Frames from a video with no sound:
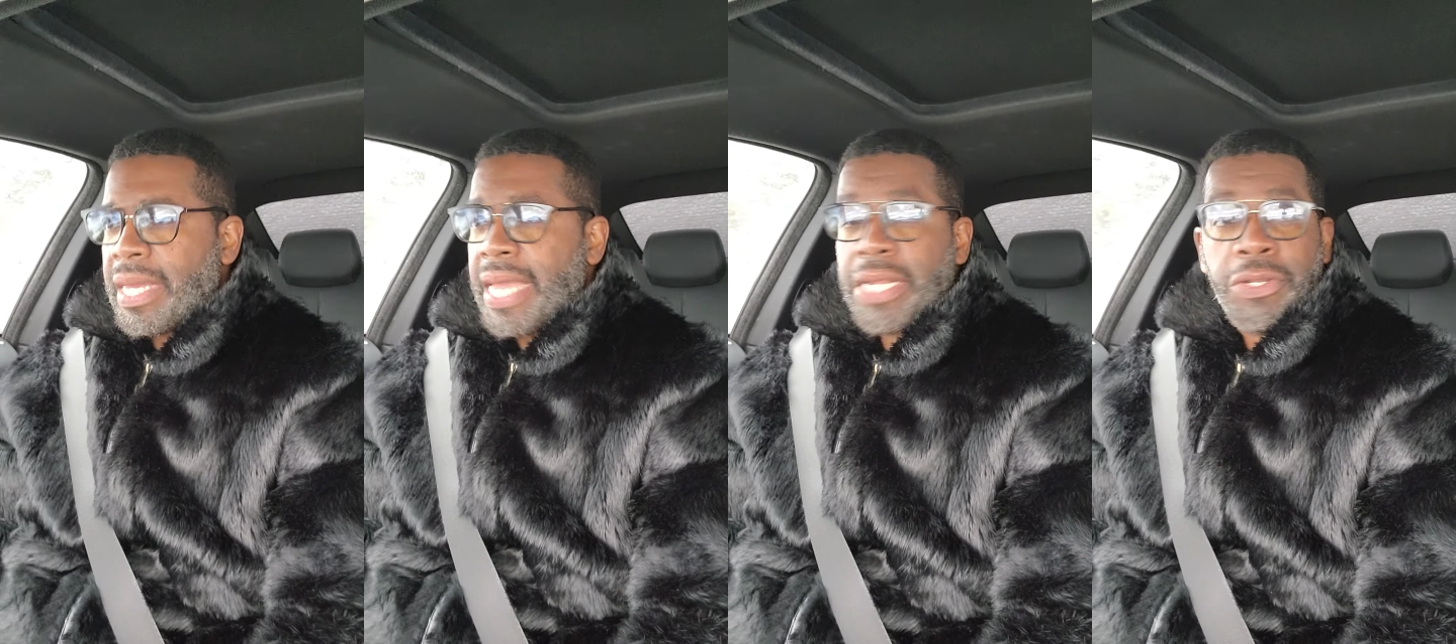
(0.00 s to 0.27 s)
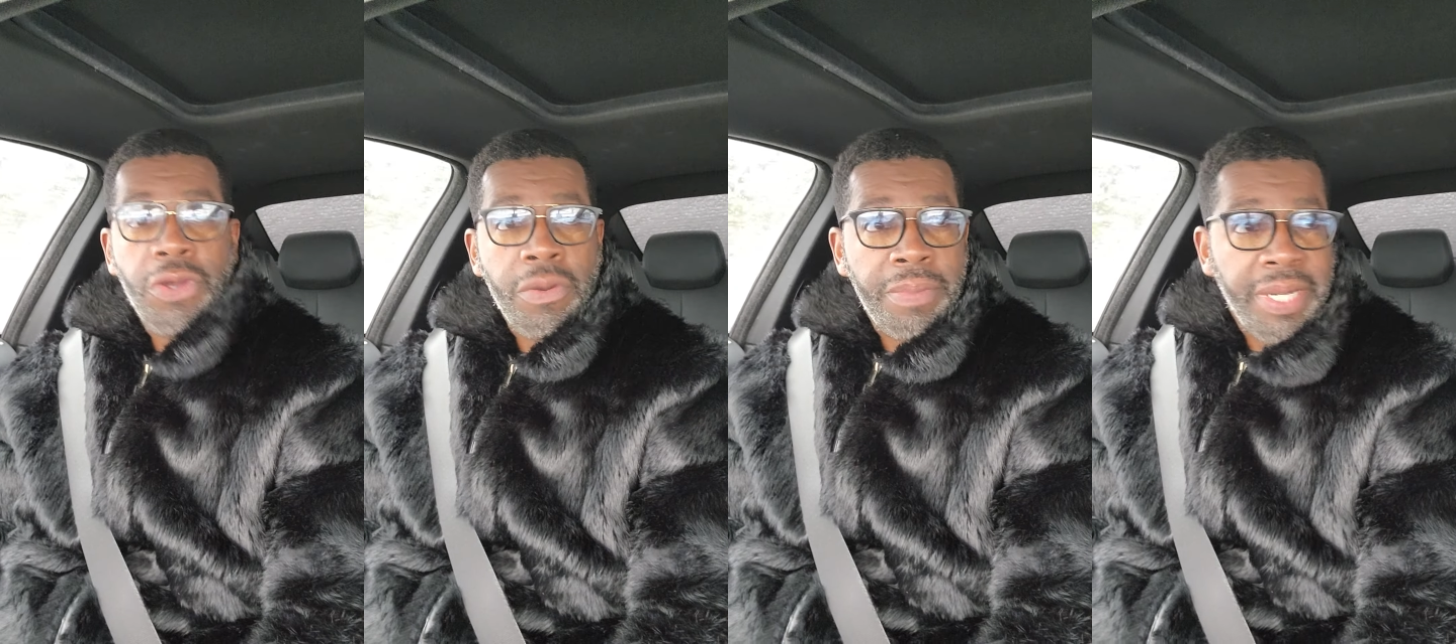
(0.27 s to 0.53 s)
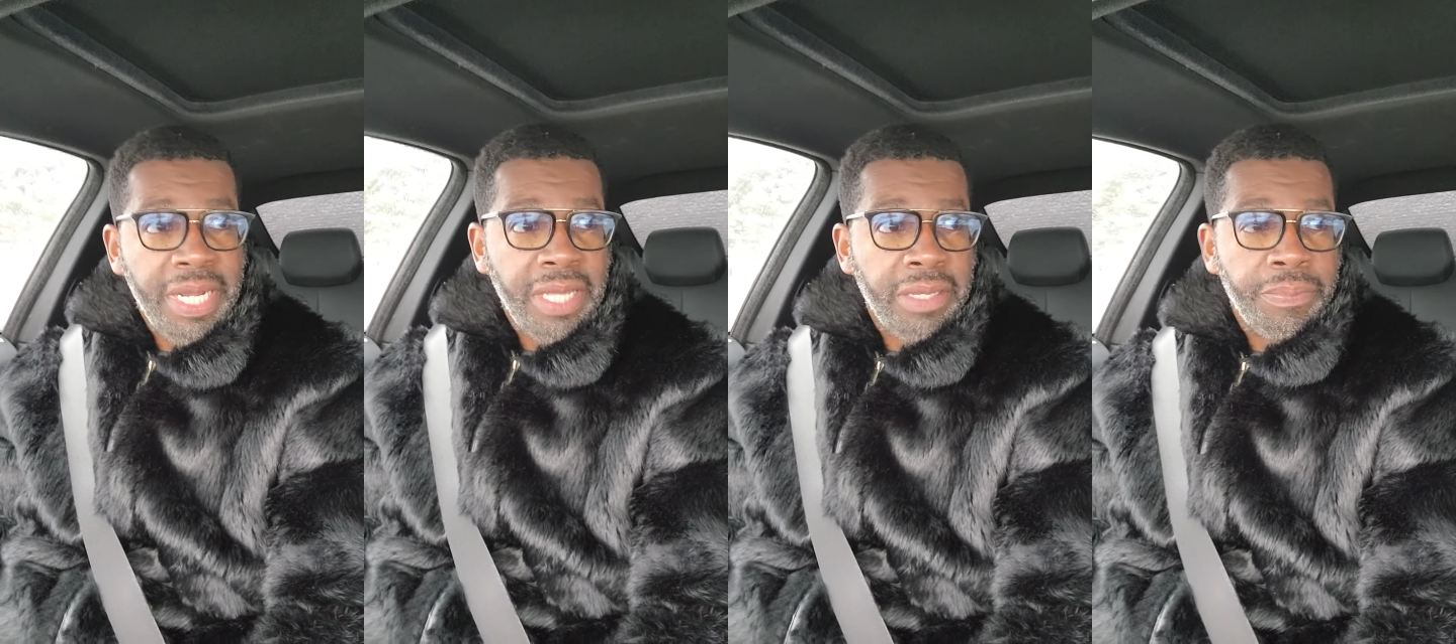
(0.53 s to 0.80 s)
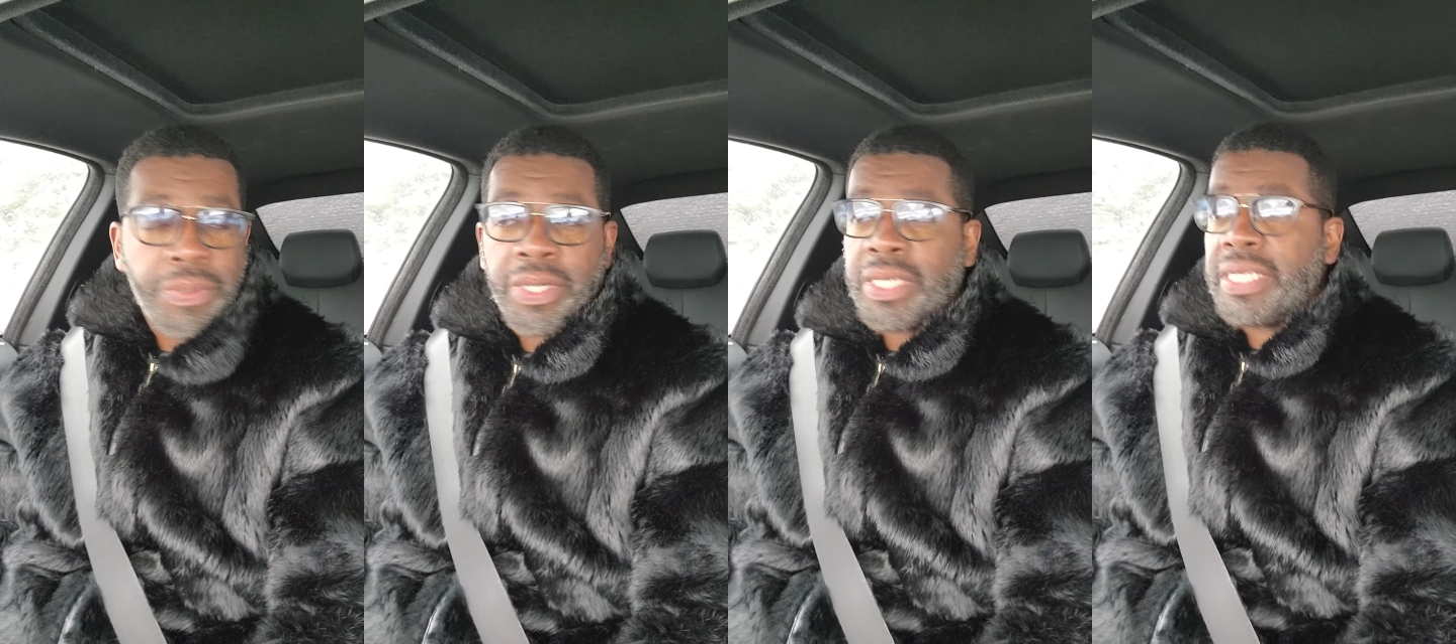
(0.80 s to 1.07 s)
And nobody on the
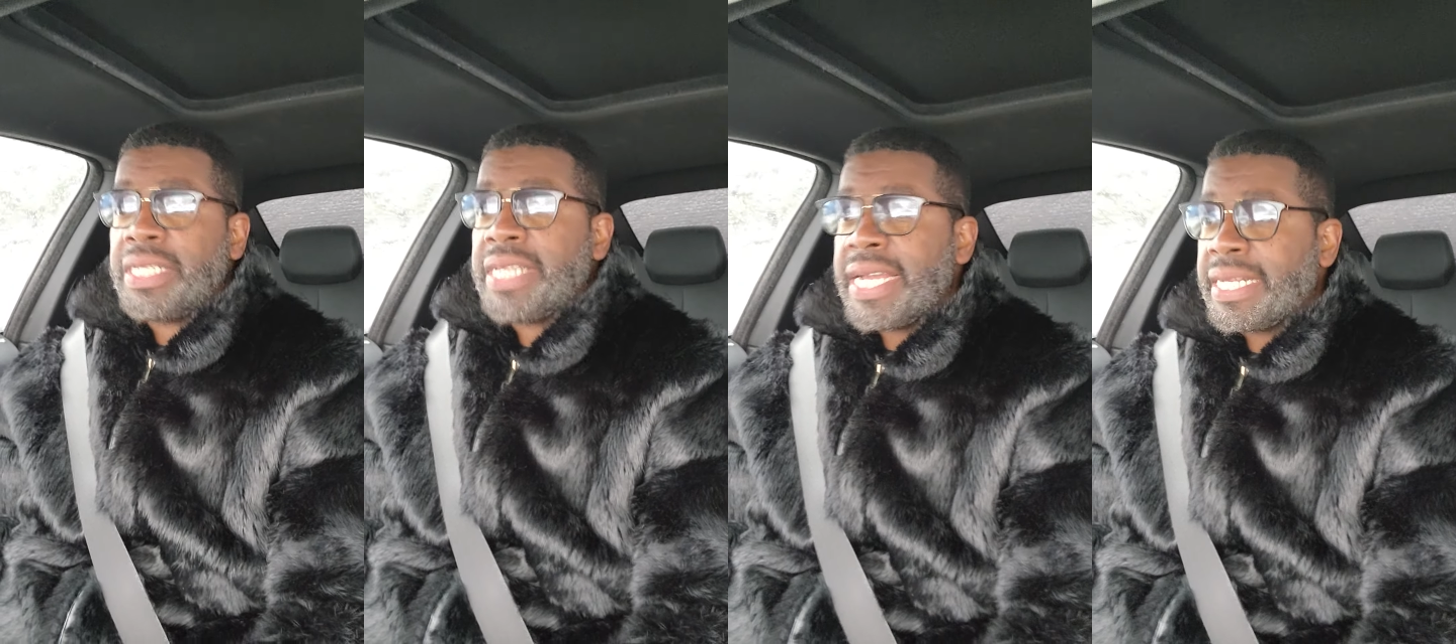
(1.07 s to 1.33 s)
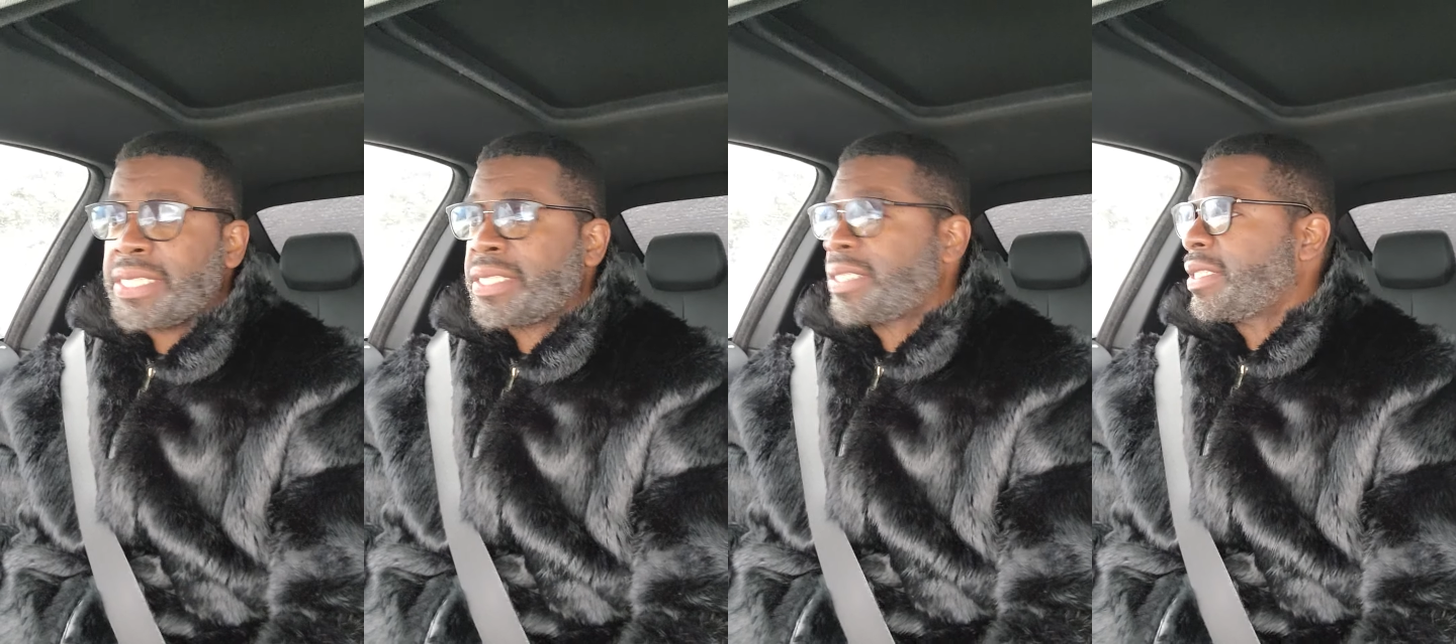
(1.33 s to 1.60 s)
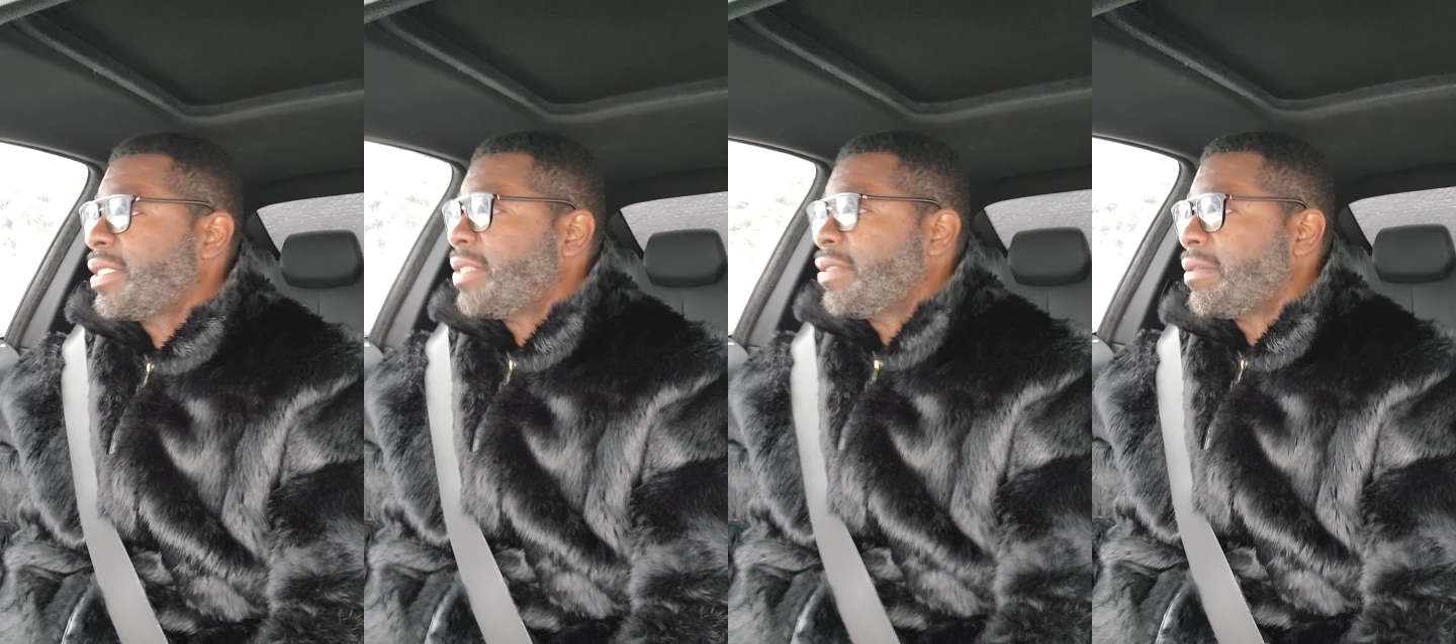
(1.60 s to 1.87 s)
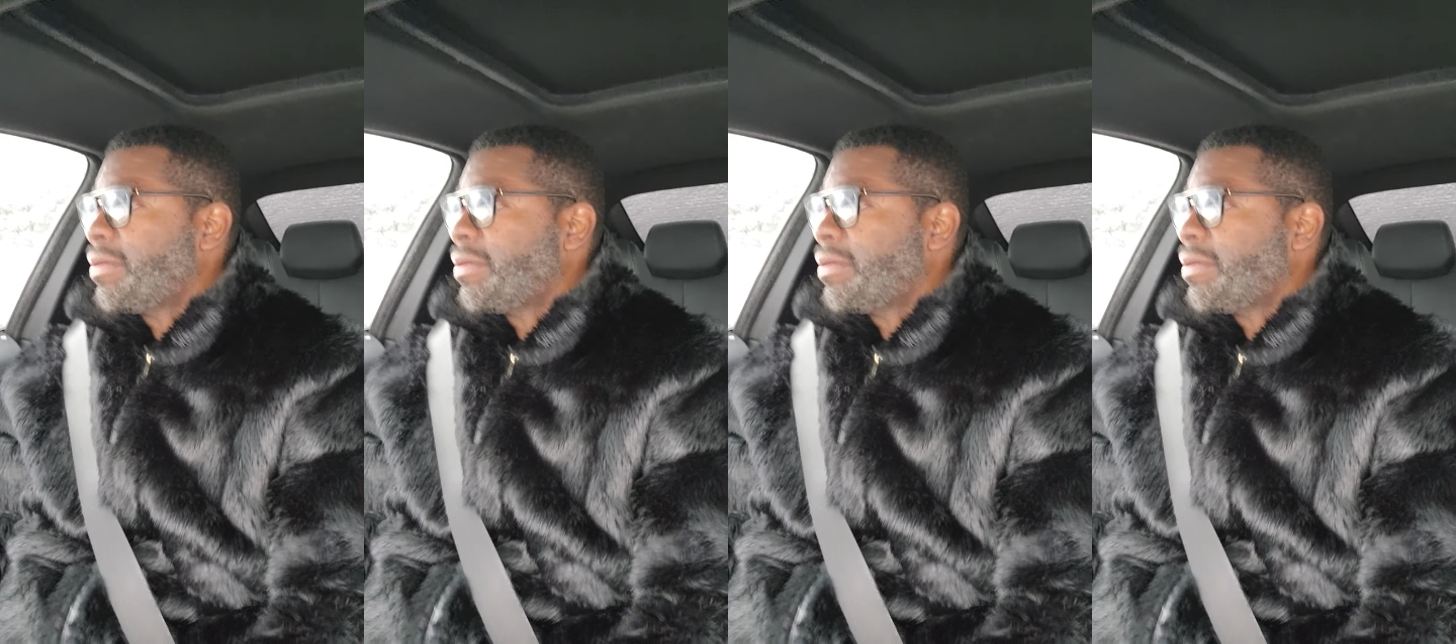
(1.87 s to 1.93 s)
Brooklyn Nets